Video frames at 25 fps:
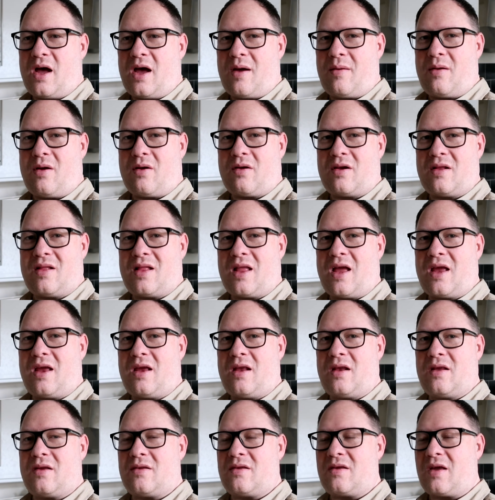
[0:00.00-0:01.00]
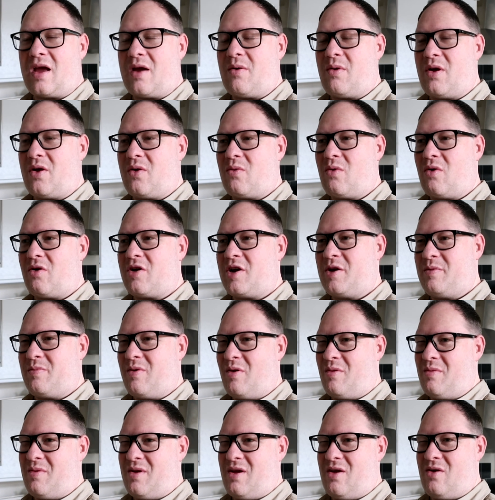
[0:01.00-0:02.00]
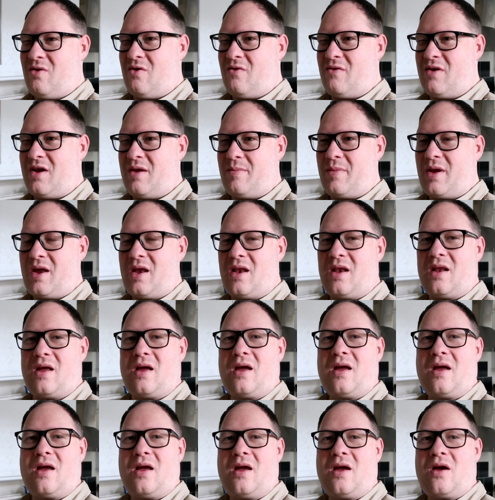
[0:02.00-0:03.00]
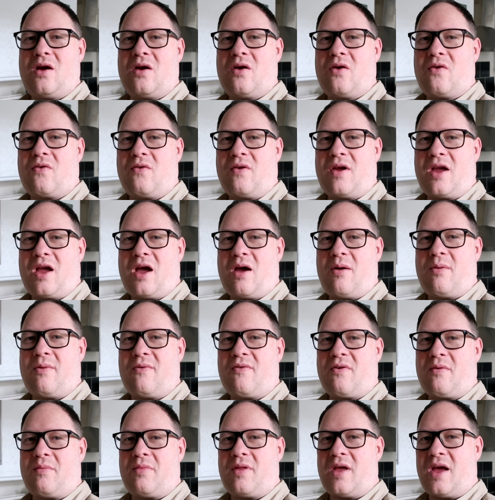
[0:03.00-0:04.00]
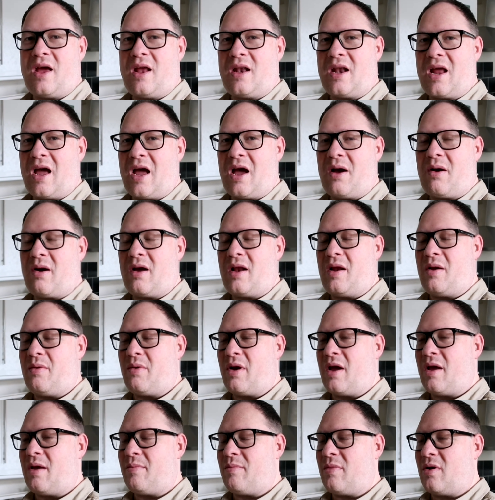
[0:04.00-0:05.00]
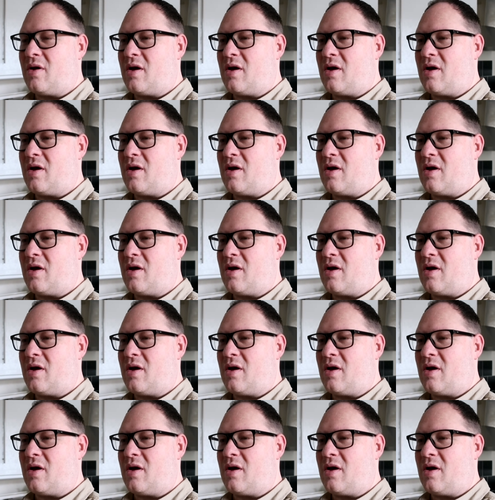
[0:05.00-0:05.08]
I'm not going to let you say which one. She's probably already been rehomed from there now anyway.